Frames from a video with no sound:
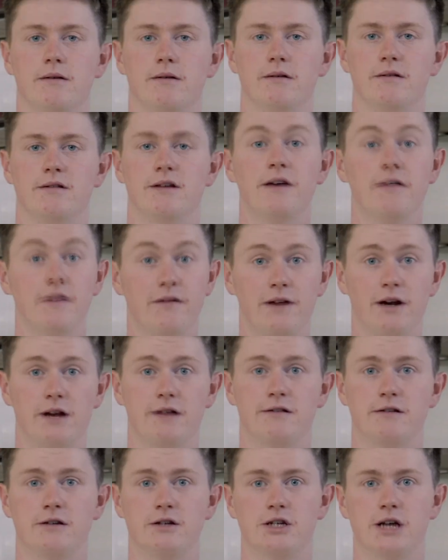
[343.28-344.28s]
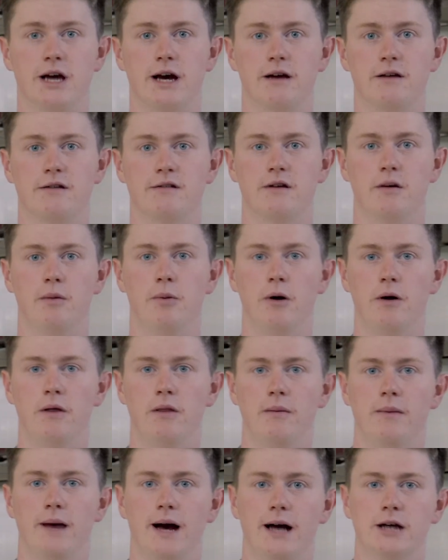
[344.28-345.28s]
Serve the venison shanks upon
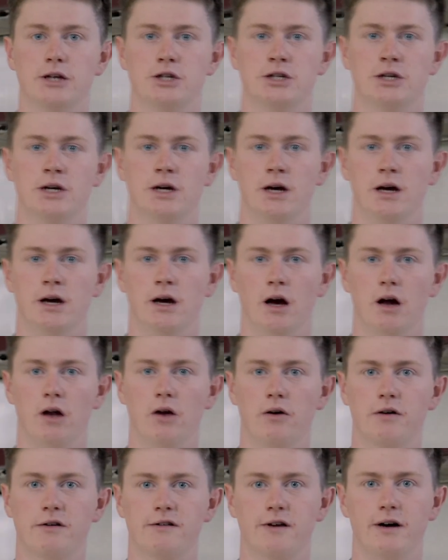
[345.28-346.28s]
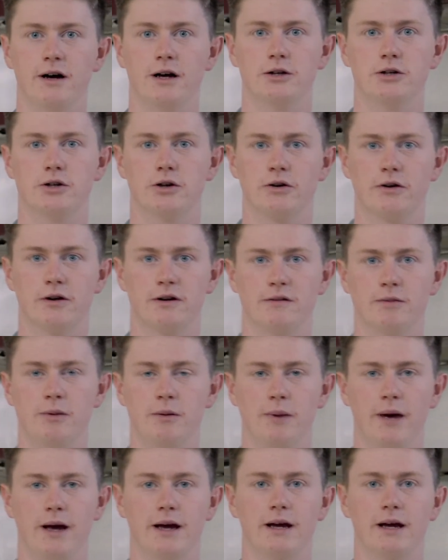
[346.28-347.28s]
the mash alongside your crispy
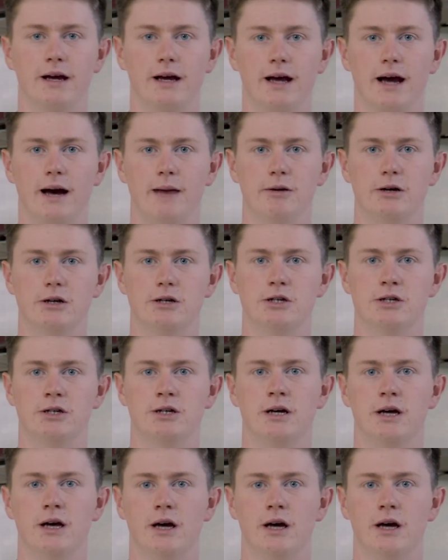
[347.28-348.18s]
bacon cabbage,